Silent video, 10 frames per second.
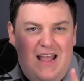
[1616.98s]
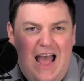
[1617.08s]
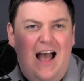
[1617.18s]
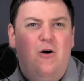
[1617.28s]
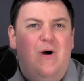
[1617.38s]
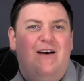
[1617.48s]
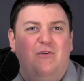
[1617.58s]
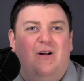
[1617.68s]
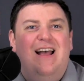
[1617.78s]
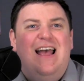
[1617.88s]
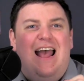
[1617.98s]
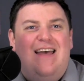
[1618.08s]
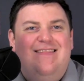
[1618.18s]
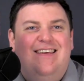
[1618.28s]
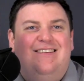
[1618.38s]
However,
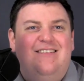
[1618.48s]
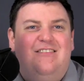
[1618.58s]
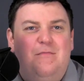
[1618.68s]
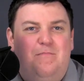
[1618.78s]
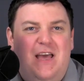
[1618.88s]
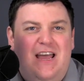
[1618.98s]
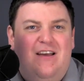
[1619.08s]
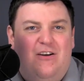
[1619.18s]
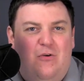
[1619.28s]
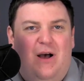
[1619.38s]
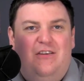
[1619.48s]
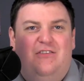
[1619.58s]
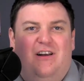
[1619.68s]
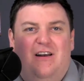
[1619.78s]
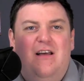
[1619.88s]
and this is the big
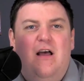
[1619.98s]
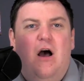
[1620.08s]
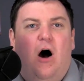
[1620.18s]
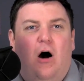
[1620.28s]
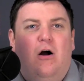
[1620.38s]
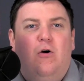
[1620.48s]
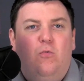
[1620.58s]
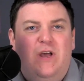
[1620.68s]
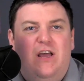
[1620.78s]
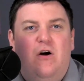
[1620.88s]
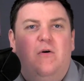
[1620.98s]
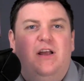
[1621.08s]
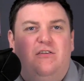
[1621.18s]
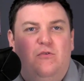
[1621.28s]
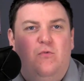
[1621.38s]
question, are we
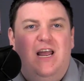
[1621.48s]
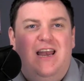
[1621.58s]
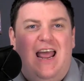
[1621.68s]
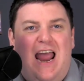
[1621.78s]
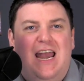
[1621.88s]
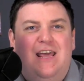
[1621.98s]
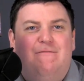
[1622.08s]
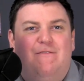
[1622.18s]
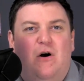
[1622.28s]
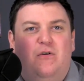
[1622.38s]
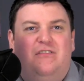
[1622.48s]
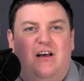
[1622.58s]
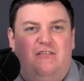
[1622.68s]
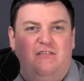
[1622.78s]
going to win any votes as